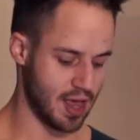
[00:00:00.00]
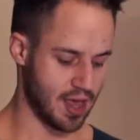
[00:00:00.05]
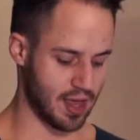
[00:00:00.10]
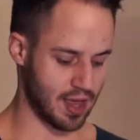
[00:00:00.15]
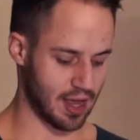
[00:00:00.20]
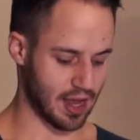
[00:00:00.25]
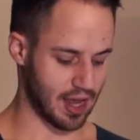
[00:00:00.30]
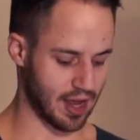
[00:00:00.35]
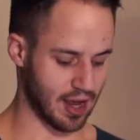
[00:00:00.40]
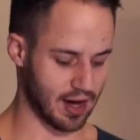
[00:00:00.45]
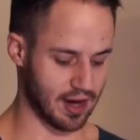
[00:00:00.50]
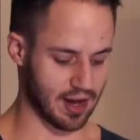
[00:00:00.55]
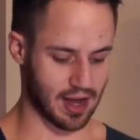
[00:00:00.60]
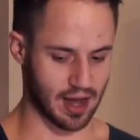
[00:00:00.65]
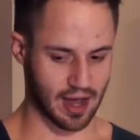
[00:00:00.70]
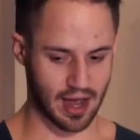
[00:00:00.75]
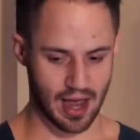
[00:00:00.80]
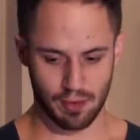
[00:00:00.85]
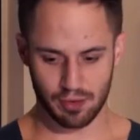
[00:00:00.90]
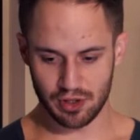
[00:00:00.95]
And
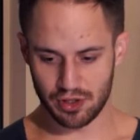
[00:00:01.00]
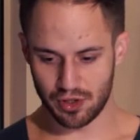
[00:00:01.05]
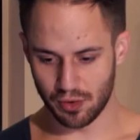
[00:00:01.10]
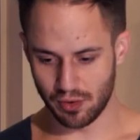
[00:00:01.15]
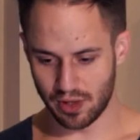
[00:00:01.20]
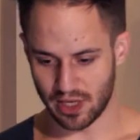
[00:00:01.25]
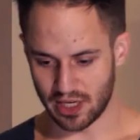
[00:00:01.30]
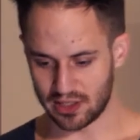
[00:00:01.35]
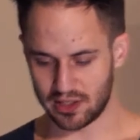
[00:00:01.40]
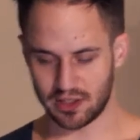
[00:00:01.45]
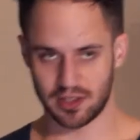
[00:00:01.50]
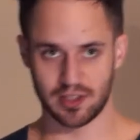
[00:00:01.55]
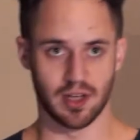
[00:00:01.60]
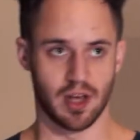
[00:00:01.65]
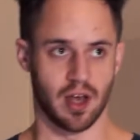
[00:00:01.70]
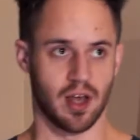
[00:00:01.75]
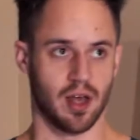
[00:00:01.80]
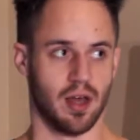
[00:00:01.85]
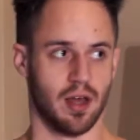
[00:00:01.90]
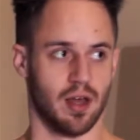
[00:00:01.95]
I would do this,
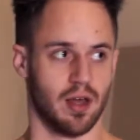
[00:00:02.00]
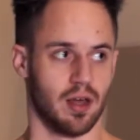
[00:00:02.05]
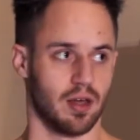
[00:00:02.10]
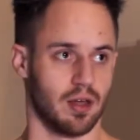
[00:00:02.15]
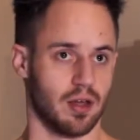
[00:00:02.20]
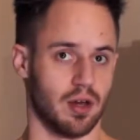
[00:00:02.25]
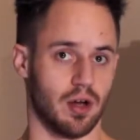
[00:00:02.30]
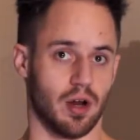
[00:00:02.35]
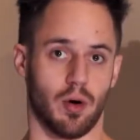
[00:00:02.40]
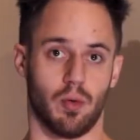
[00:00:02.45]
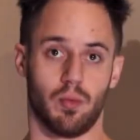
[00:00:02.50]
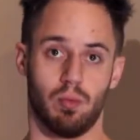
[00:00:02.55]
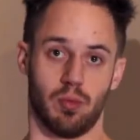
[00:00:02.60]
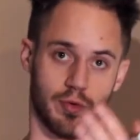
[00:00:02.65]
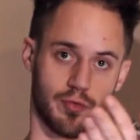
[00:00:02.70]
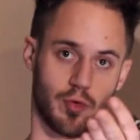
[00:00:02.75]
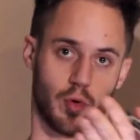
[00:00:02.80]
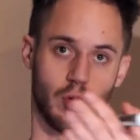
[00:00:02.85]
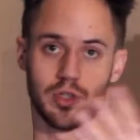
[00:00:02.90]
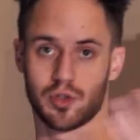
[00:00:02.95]

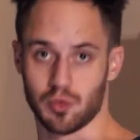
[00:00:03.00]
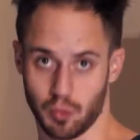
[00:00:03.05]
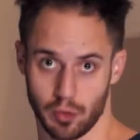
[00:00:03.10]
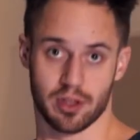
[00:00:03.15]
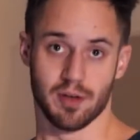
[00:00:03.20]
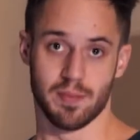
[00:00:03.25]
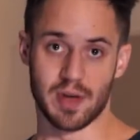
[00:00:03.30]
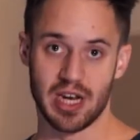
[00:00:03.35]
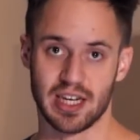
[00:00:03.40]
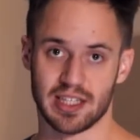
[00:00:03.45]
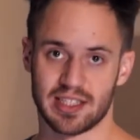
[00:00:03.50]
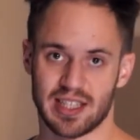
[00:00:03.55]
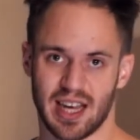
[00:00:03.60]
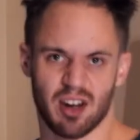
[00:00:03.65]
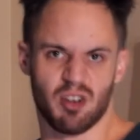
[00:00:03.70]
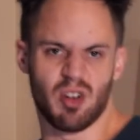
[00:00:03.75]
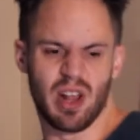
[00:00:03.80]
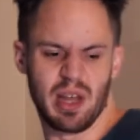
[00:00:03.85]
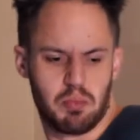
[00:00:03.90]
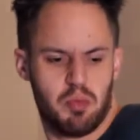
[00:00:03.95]
of course, with the media
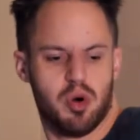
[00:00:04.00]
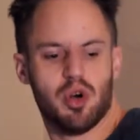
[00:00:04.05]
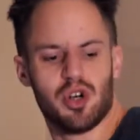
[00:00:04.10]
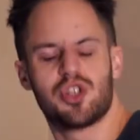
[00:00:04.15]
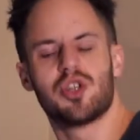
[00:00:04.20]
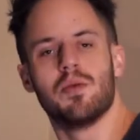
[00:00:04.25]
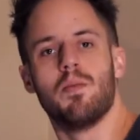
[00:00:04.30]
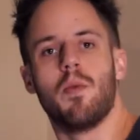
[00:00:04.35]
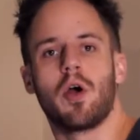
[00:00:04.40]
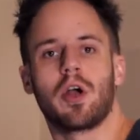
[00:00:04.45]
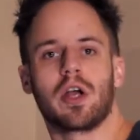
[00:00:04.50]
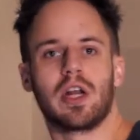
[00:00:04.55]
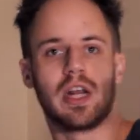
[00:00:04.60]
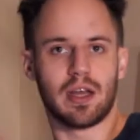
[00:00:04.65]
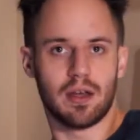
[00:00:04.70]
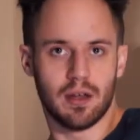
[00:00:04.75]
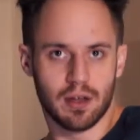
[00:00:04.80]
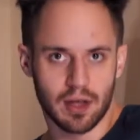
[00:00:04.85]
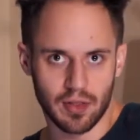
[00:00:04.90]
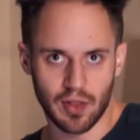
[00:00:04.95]
scandal, like push the marketing
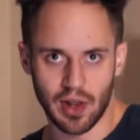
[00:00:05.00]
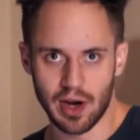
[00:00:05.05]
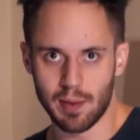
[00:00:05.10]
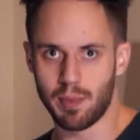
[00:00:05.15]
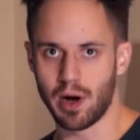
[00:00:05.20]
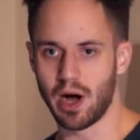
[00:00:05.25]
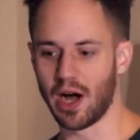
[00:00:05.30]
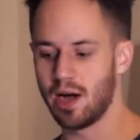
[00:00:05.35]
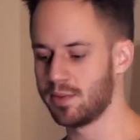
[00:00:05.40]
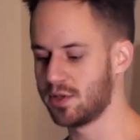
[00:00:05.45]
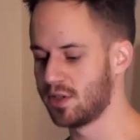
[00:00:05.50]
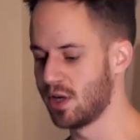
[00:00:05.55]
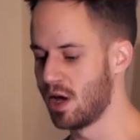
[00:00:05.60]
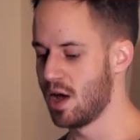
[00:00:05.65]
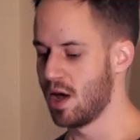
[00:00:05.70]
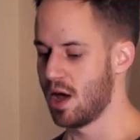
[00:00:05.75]
and then it pops.